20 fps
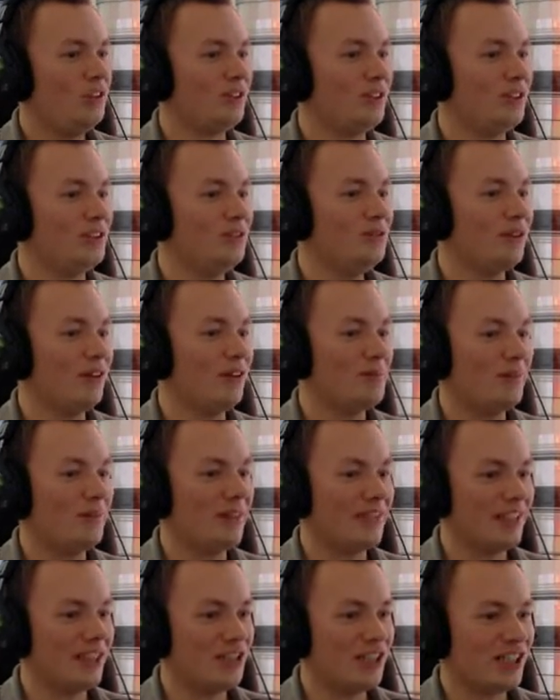You're annoying
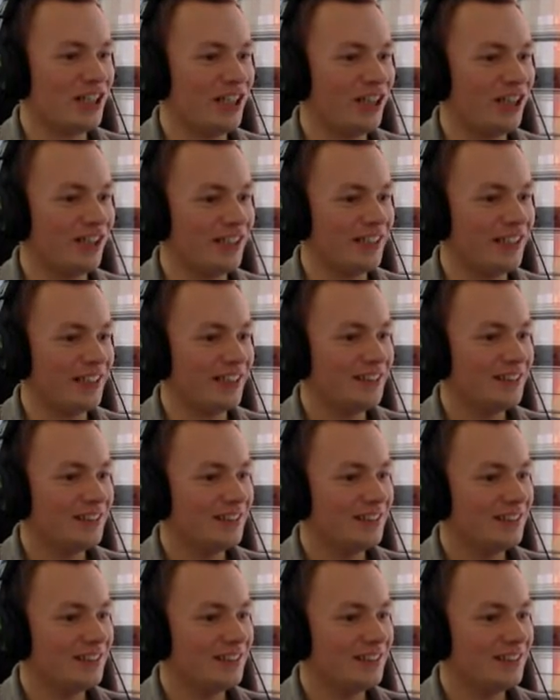me. Can I just click on you?